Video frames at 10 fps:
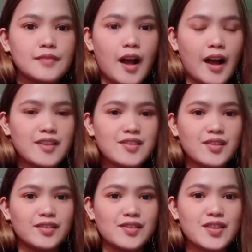Hi
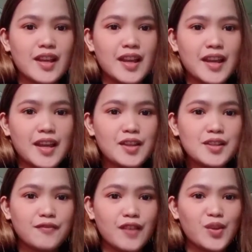souls! In this
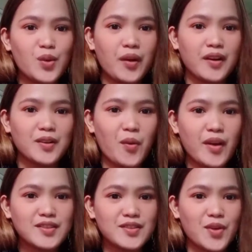video, we are
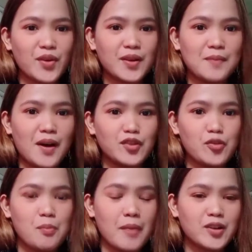going to talk about
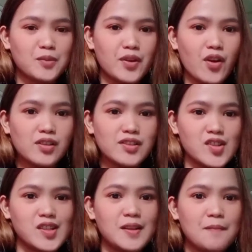microbiology.
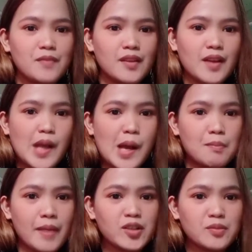
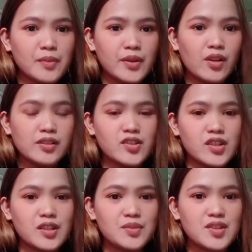
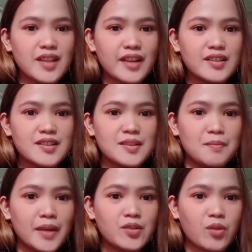Microbiology, which studies the
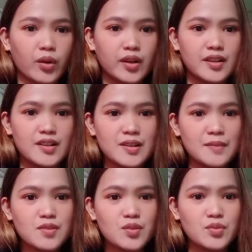
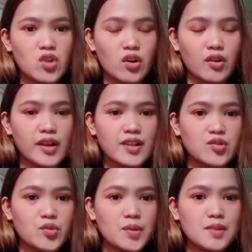microorganisms, which are
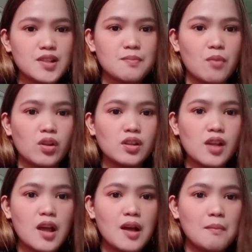extremely small,
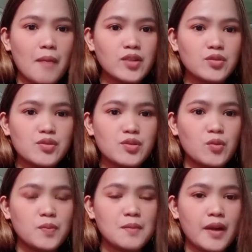
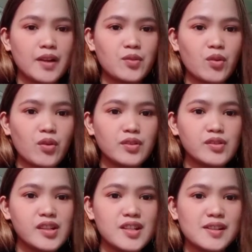microscopic
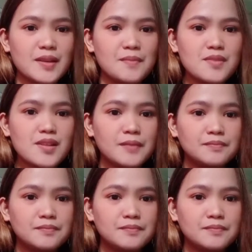microorganisms.